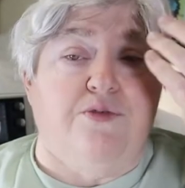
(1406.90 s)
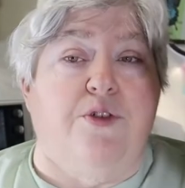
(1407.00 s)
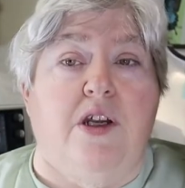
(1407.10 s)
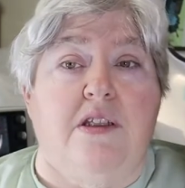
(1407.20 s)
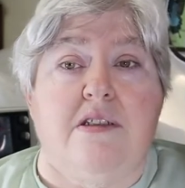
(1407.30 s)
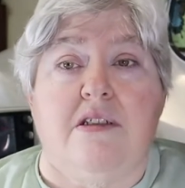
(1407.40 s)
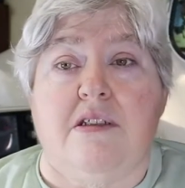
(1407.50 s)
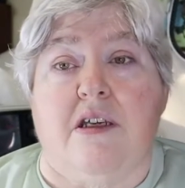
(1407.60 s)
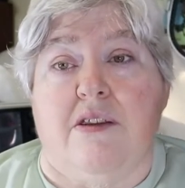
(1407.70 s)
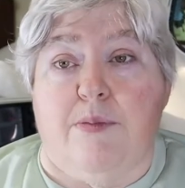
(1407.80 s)
the front
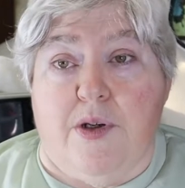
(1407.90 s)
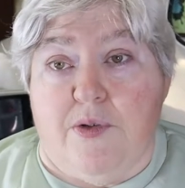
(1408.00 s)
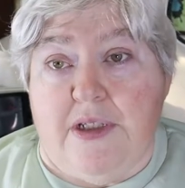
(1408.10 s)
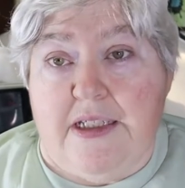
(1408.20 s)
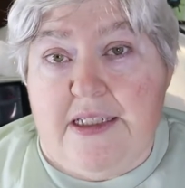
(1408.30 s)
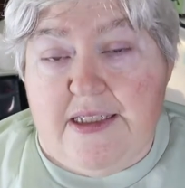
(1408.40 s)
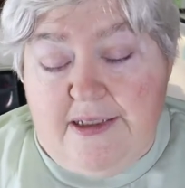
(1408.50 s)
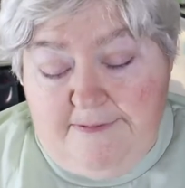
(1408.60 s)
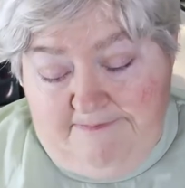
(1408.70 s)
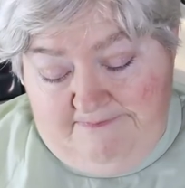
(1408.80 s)
of the Mona Lisa.